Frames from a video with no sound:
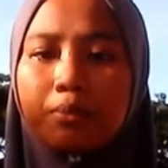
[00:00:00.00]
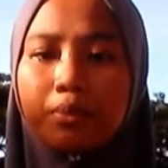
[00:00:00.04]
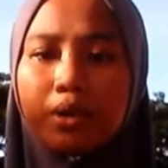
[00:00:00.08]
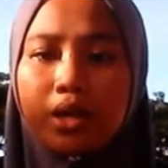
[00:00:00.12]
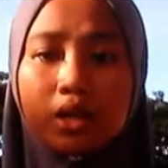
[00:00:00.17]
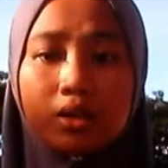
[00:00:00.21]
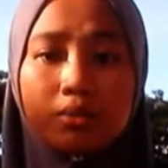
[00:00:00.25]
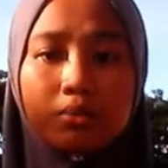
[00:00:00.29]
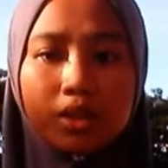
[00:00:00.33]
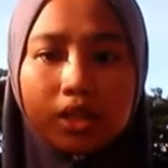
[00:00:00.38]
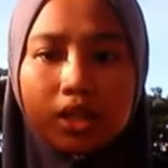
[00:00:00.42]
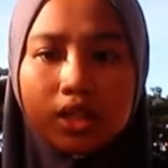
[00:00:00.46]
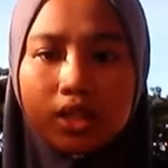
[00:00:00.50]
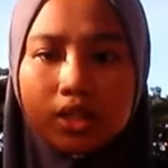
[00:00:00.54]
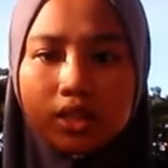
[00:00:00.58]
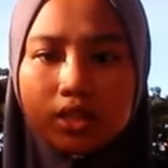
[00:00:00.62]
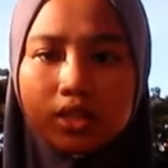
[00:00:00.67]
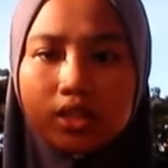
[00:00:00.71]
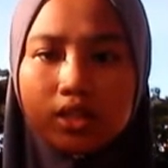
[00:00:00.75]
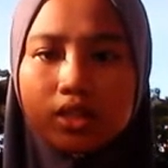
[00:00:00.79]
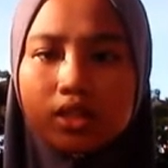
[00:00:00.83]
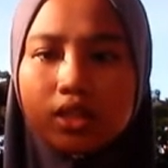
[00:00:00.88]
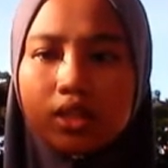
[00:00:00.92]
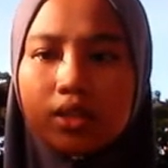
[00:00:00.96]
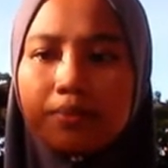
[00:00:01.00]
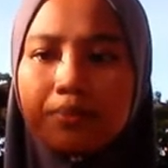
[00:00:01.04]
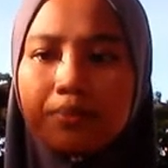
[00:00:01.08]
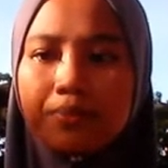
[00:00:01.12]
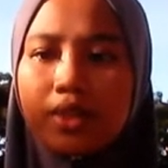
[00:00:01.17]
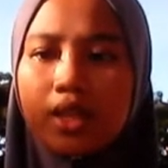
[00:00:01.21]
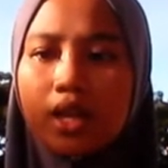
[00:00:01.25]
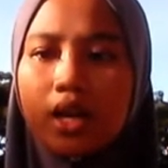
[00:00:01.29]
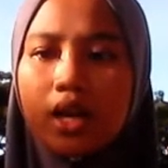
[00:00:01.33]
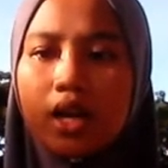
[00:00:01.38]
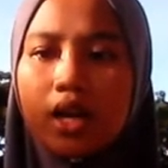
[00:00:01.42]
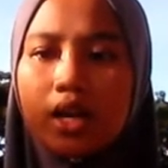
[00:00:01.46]
parameters
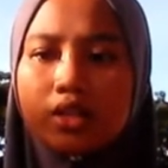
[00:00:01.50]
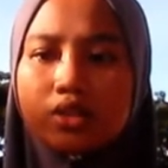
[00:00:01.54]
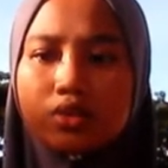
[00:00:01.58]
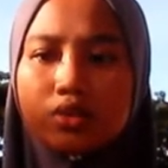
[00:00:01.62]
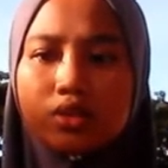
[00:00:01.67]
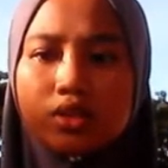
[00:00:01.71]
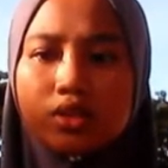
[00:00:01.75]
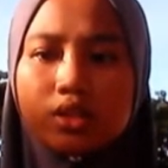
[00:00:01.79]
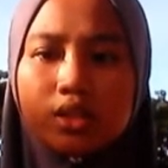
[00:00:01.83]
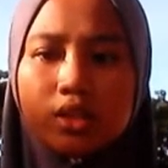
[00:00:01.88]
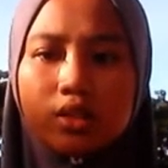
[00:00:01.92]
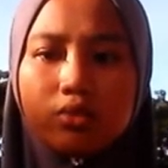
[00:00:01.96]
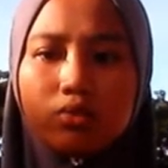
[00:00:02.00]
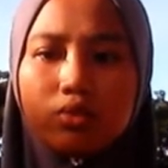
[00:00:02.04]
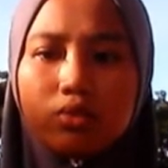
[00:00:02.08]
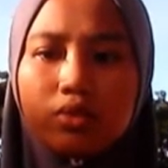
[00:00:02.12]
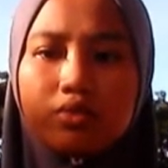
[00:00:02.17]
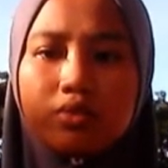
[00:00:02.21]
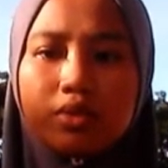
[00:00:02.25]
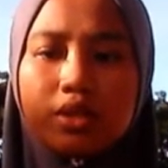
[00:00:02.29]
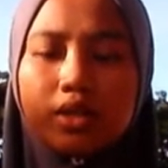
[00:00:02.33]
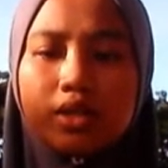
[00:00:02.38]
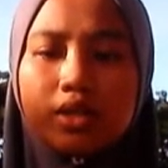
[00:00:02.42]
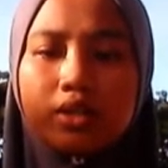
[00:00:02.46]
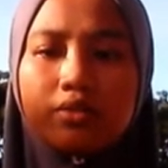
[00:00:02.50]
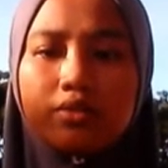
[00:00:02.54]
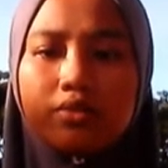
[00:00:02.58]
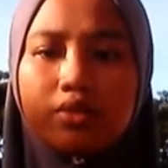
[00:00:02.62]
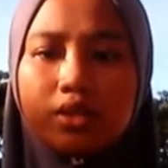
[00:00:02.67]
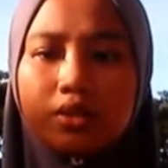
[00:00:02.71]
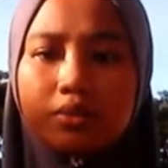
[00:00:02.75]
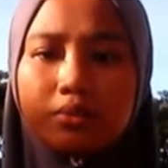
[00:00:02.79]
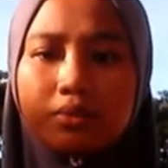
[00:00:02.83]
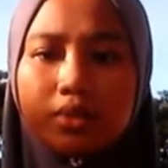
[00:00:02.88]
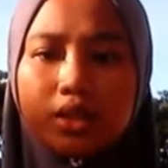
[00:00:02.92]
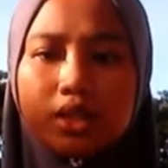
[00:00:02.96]
associated with the
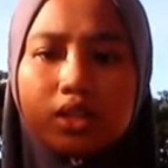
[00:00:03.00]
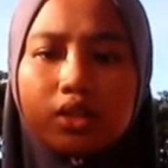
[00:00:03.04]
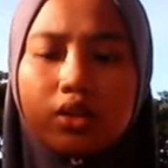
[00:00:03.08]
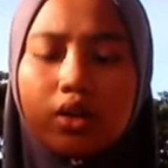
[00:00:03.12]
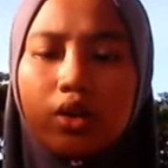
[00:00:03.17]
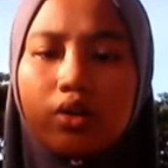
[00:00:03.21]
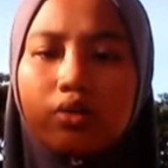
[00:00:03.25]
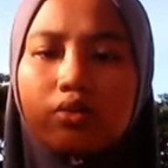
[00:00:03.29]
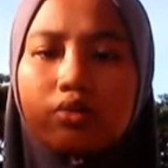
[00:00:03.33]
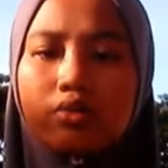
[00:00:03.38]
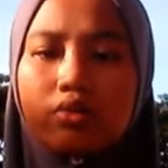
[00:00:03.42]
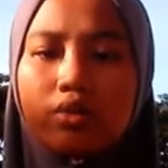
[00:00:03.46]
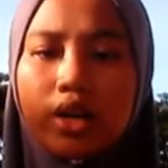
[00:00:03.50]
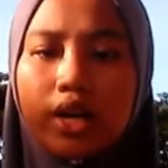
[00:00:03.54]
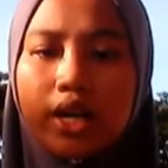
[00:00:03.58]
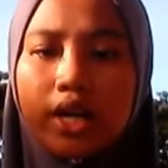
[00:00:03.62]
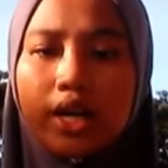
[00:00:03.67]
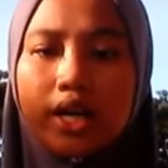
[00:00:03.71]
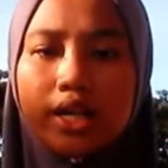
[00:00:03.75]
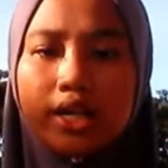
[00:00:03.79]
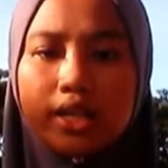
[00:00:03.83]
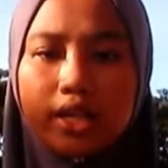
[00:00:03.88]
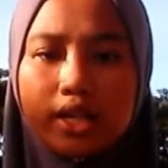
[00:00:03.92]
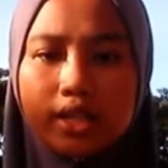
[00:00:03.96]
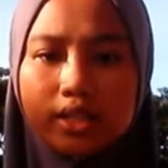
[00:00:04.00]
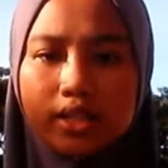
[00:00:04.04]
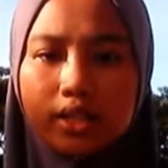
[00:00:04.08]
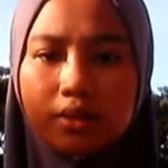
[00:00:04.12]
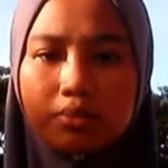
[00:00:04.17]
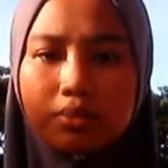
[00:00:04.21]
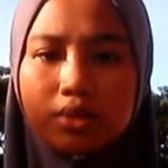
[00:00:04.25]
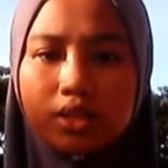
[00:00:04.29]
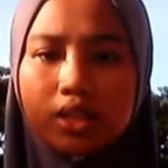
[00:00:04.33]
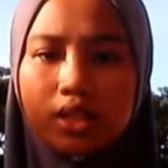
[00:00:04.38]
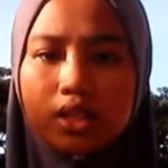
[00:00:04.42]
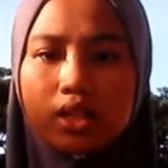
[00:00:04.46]
development of wear and
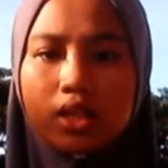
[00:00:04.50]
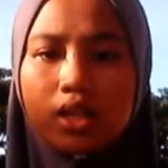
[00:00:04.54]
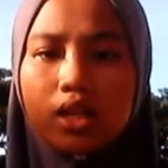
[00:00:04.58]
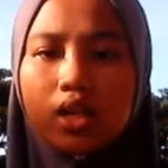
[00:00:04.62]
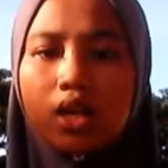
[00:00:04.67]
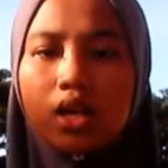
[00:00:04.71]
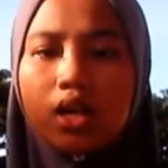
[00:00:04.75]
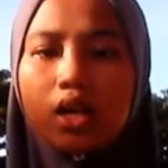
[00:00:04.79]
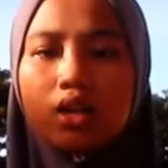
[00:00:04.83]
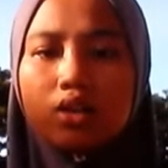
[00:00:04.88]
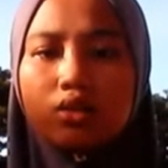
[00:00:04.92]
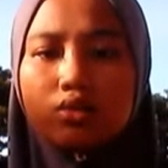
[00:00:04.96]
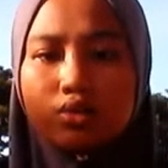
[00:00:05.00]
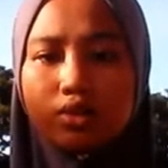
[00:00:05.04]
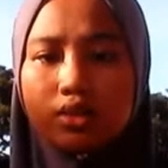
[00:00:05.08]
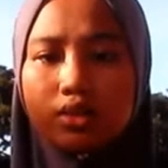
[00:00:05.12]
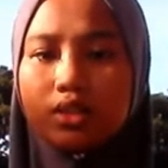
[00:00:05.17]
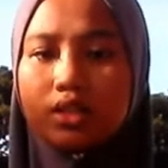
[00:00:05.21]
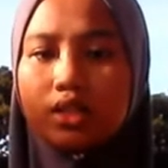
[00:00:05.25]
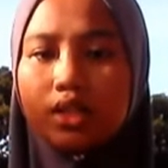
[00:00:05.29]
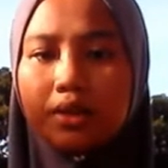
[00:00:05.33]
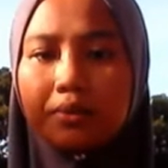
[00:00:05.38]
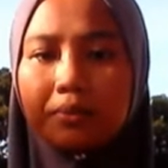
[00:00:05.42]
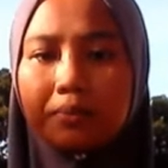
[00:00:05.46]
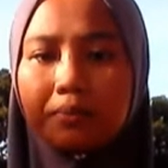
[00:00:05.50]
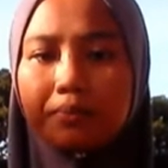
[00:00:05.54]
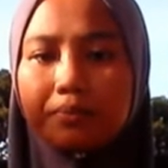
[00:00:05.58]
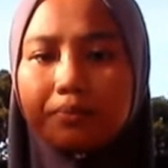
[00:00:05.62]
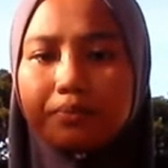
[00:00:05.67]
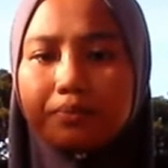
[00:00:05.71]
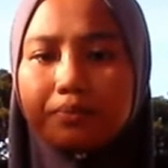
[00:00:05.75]
aseptic loosening.